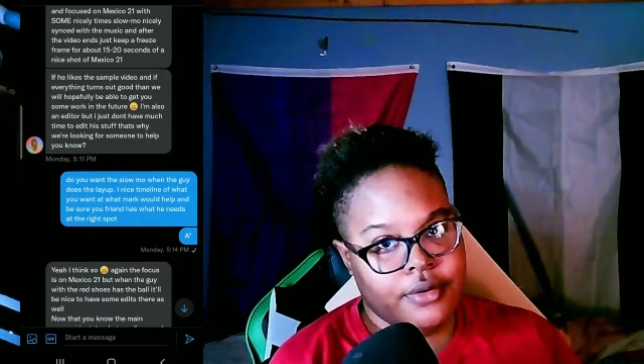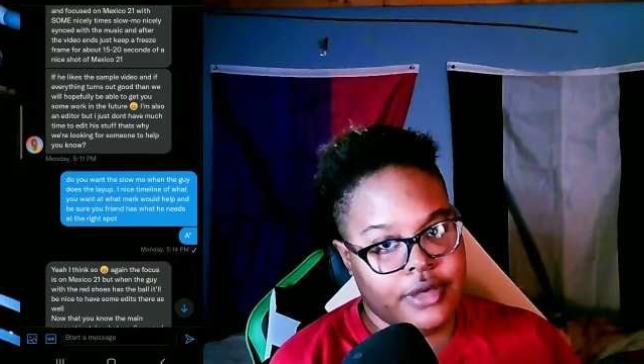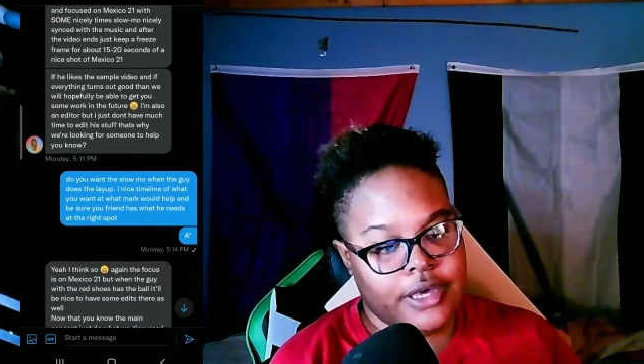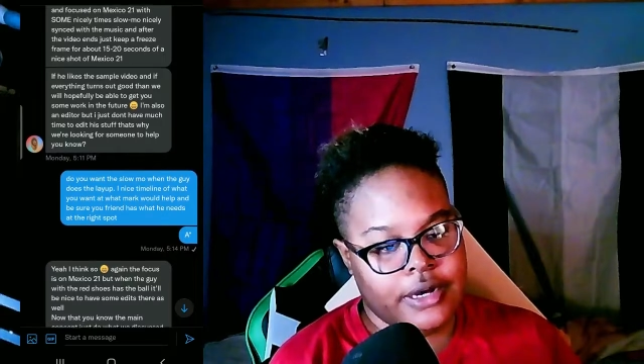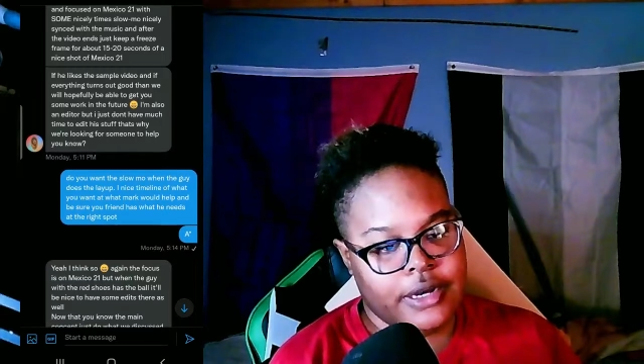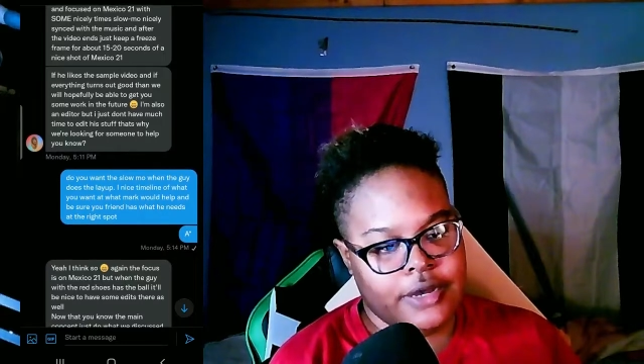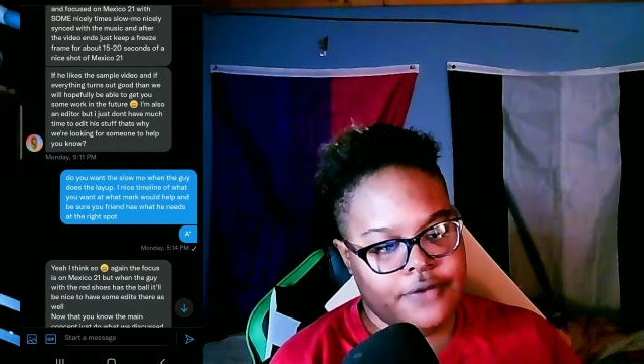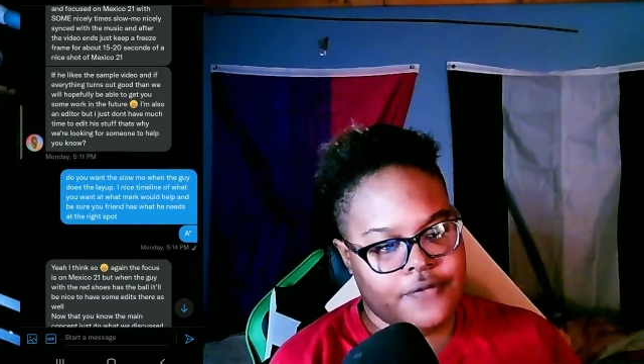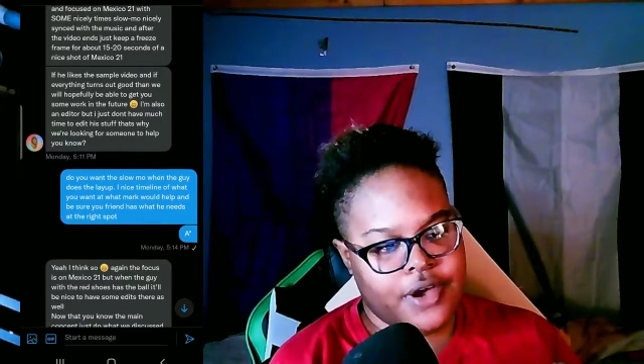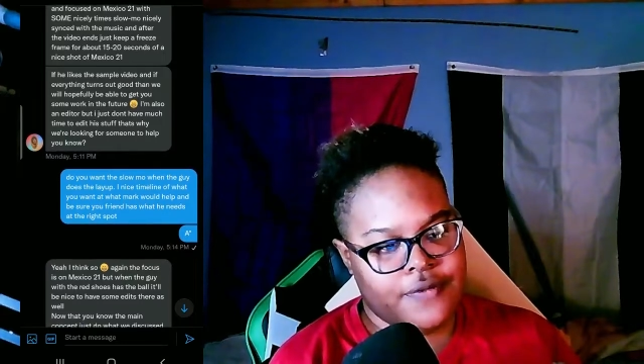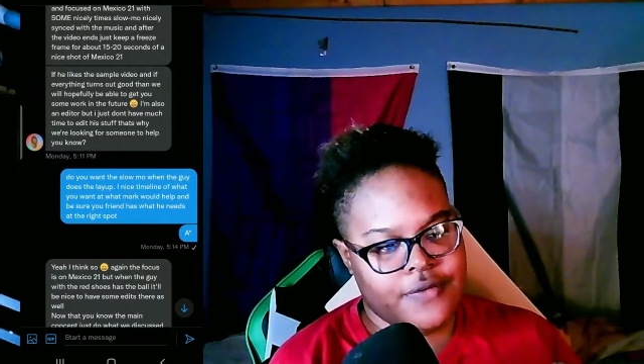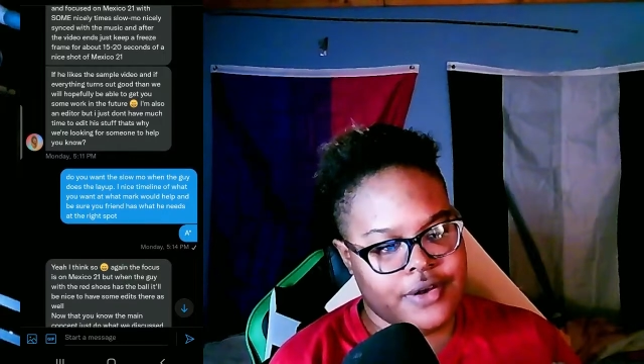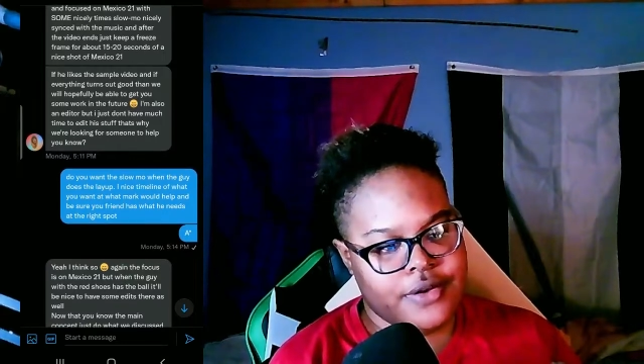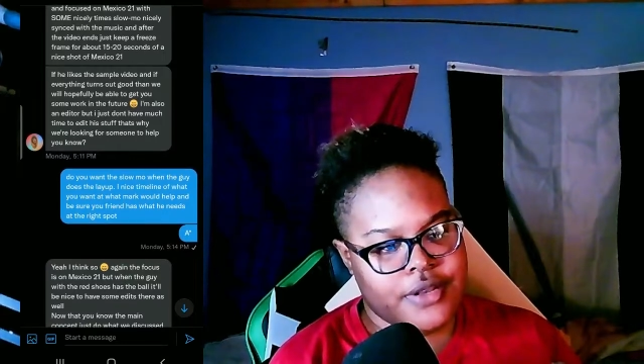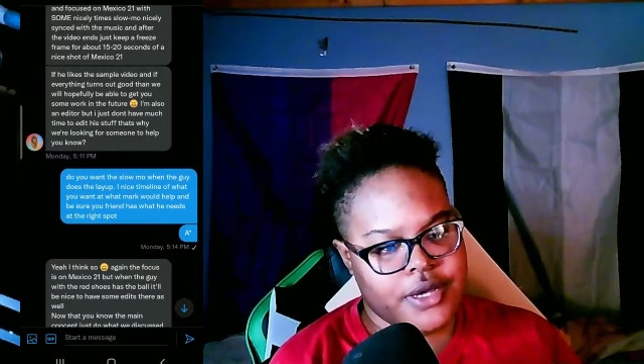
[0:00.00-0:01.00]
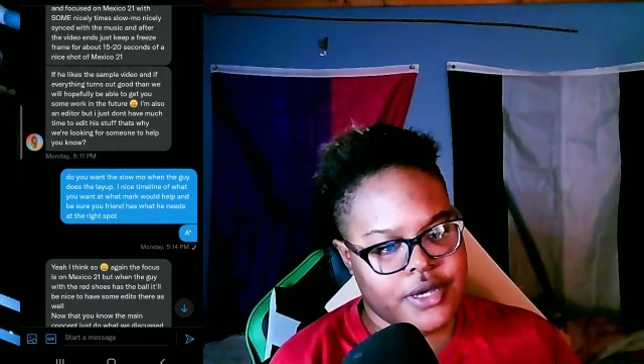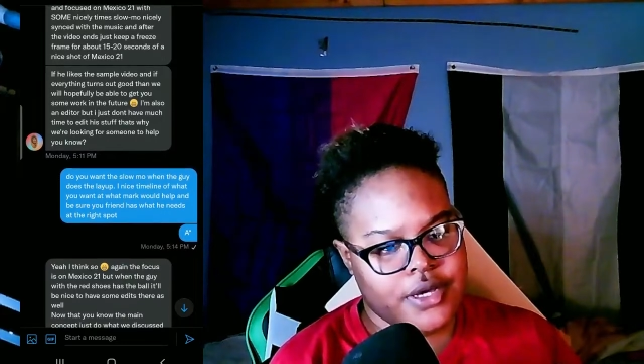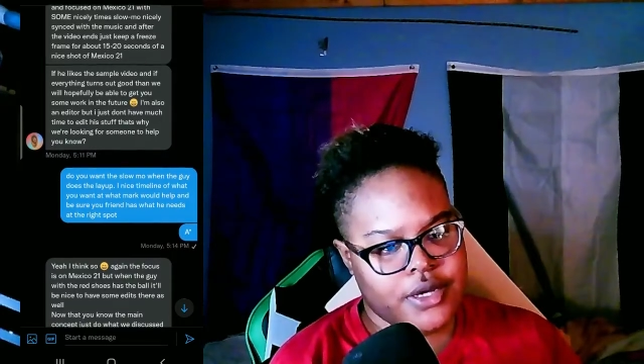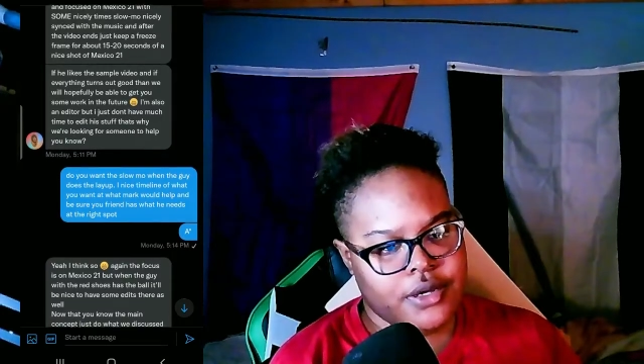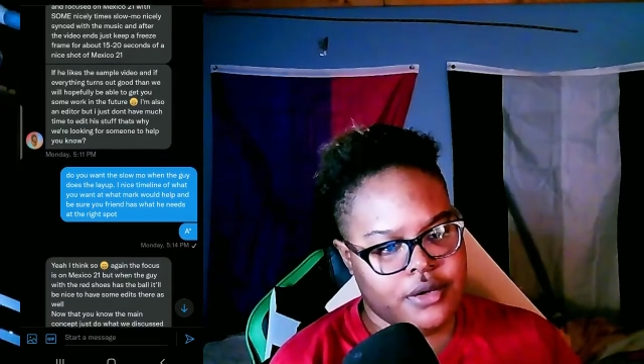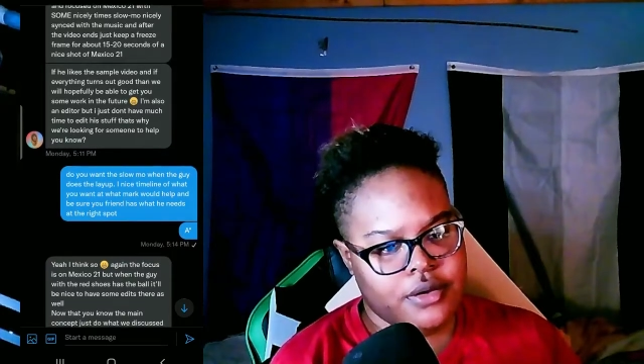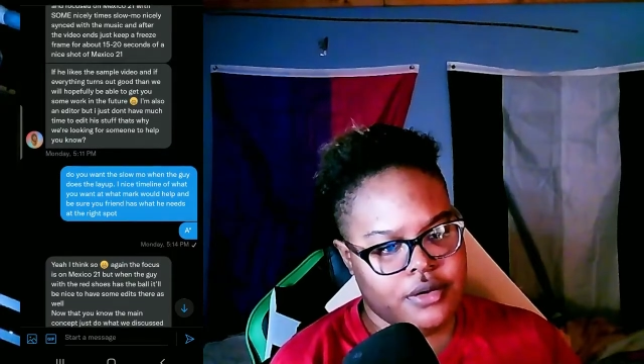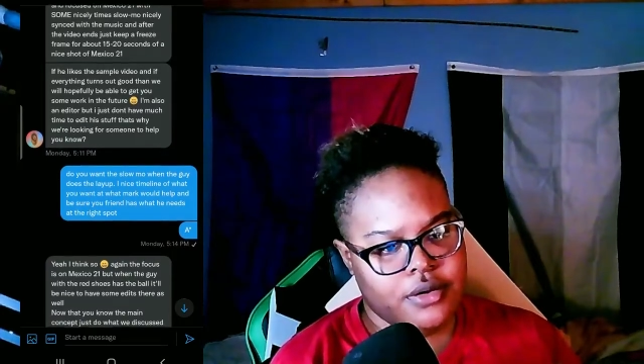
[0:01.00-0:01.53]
and if everything